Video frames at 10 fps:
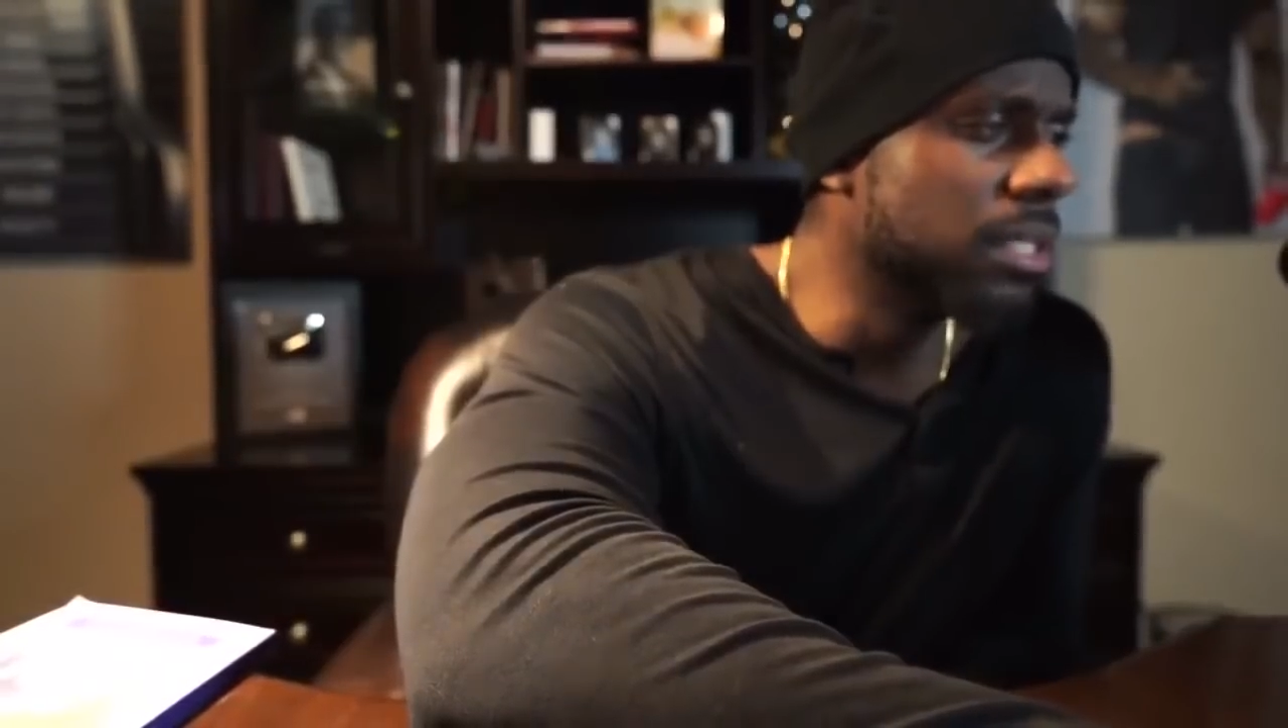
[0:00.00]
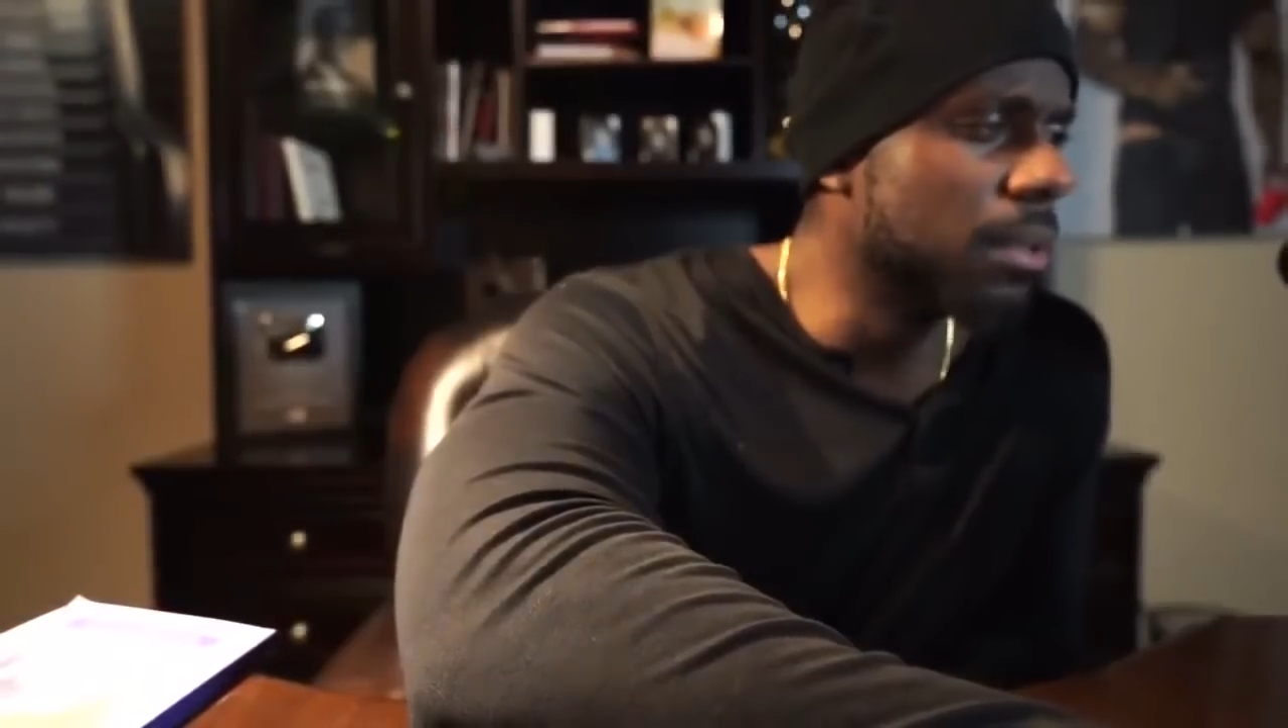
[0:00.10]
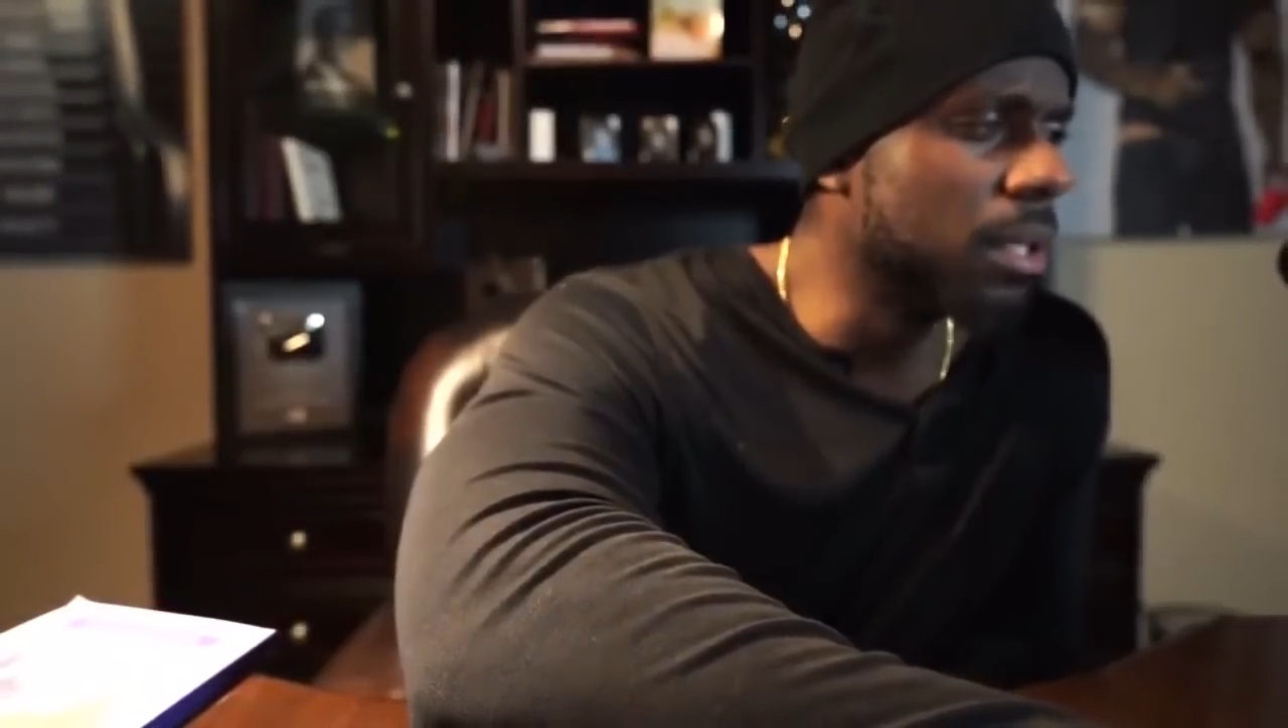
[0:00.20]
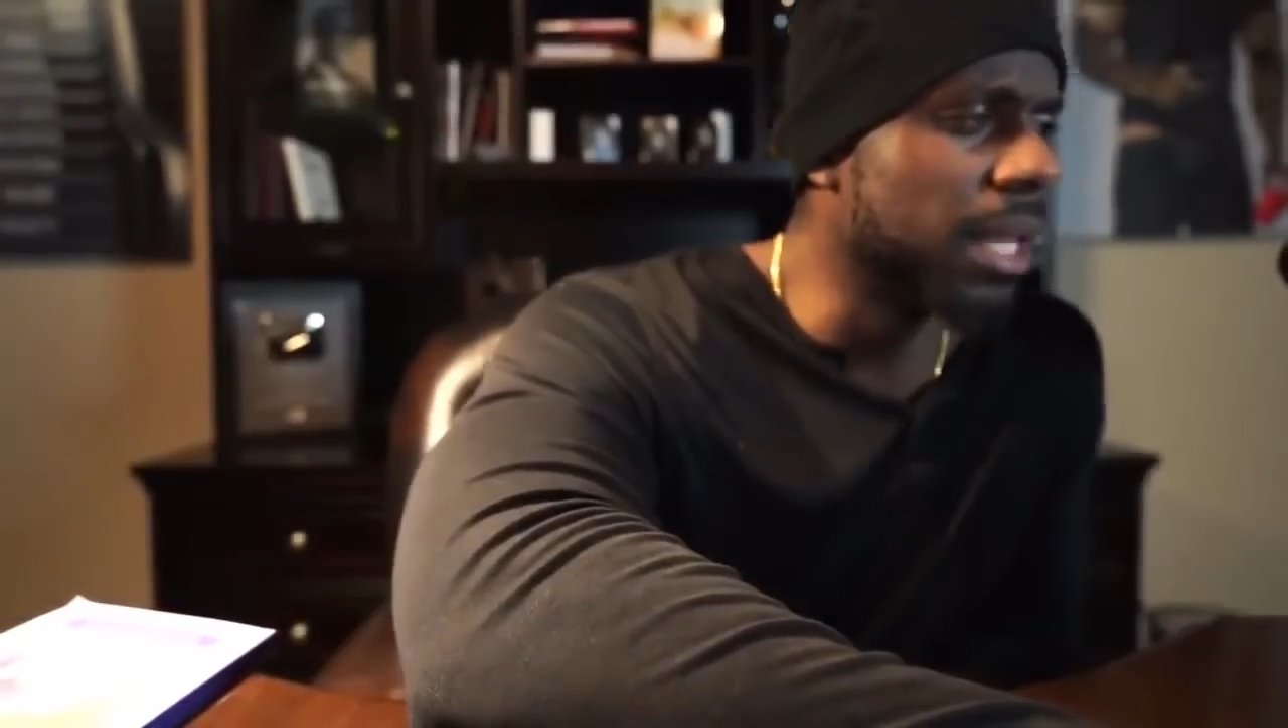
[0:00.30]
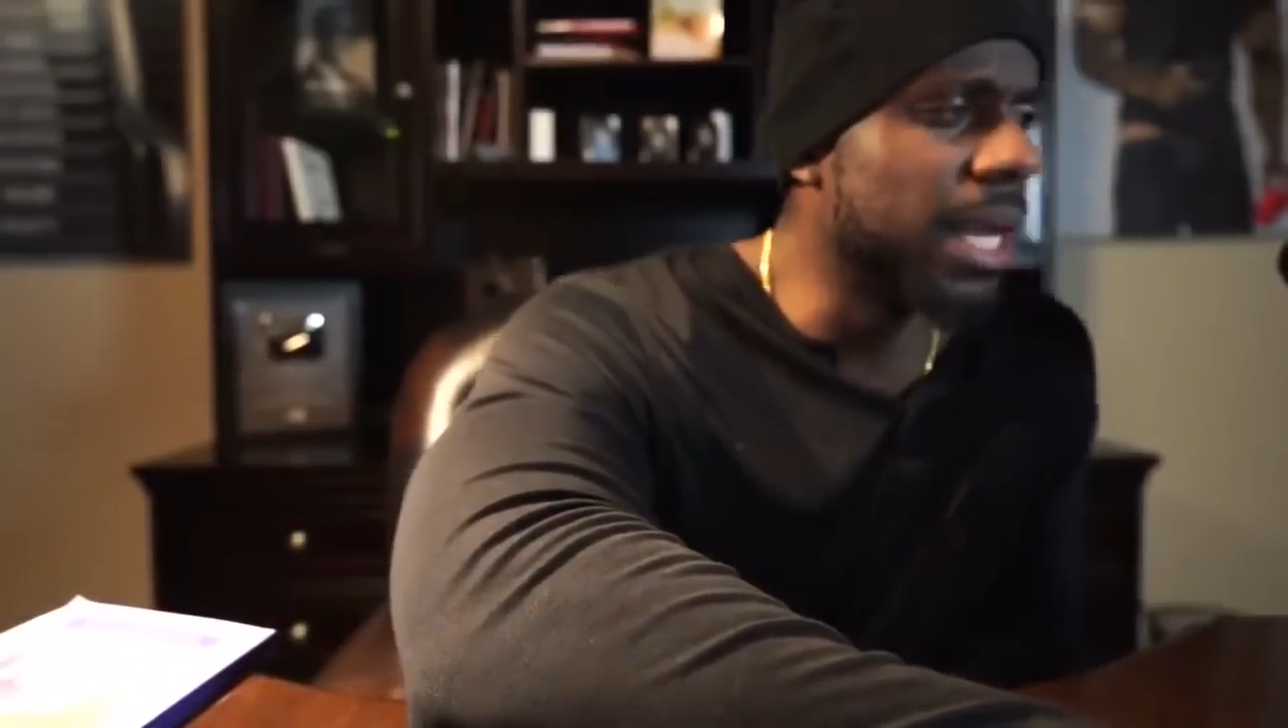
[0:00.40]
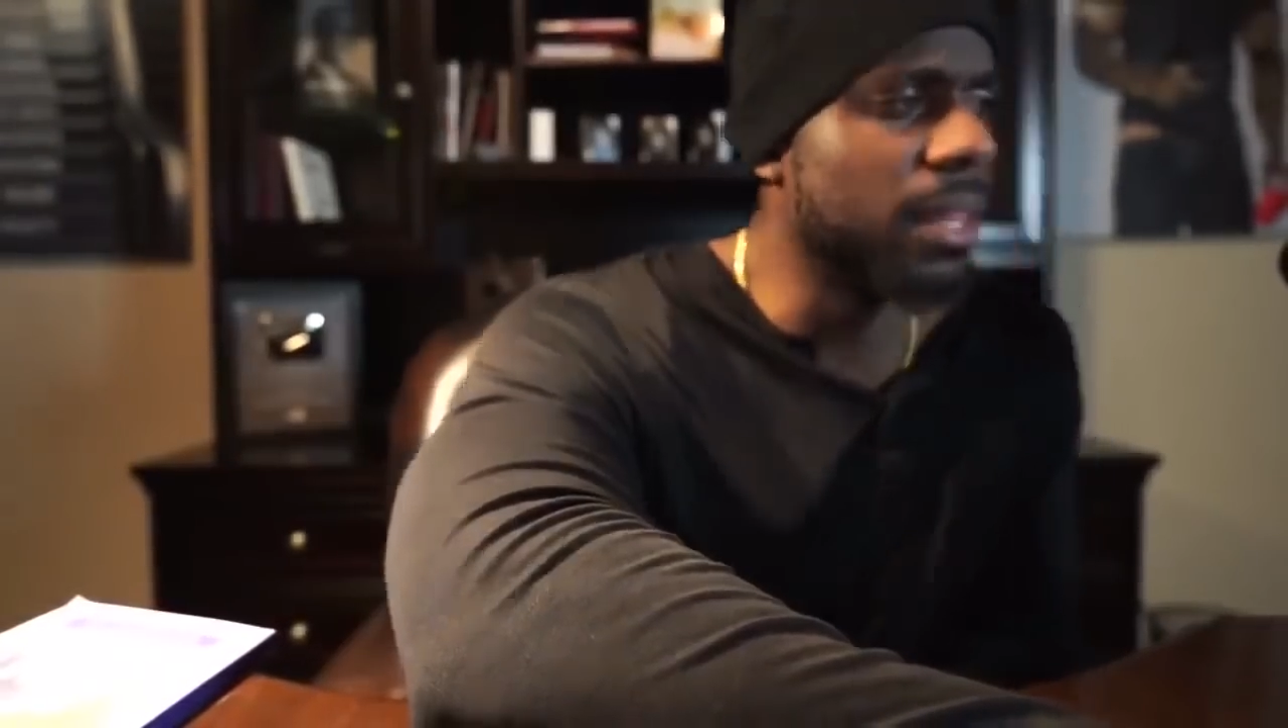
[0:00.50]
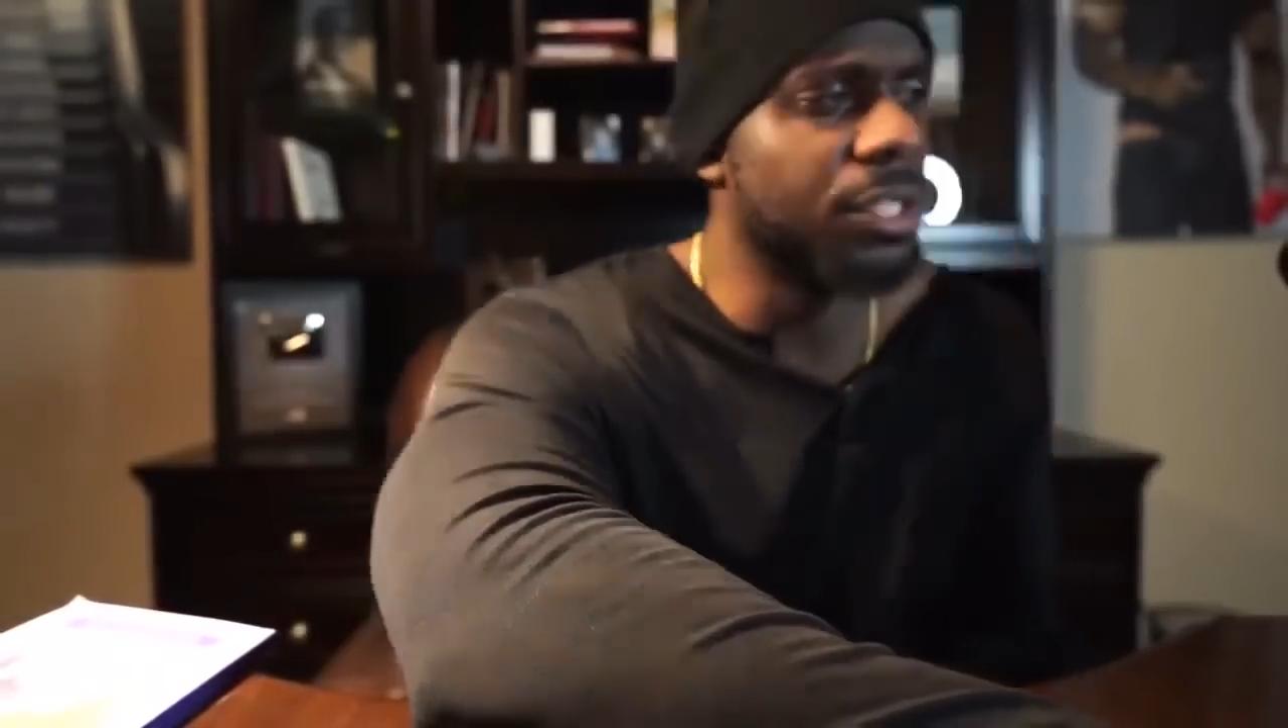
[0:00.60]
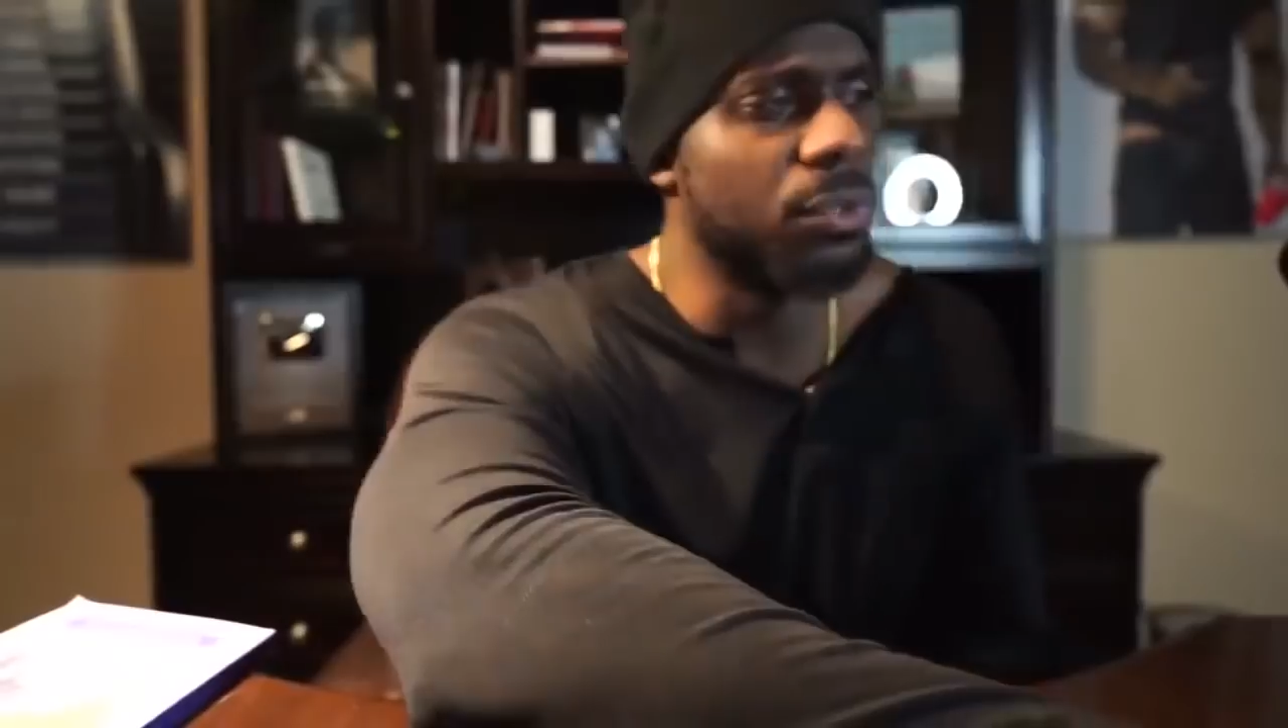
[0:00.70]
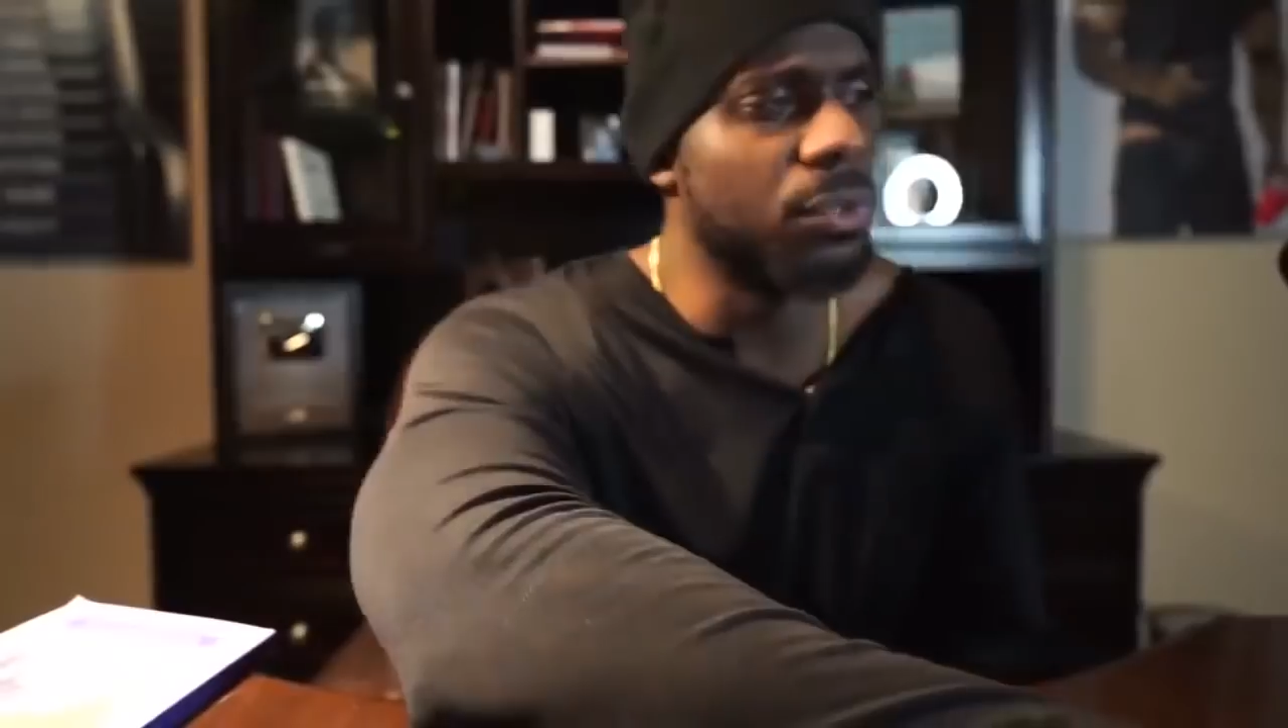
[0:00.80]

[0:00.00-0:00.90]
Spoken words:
I'm glad that you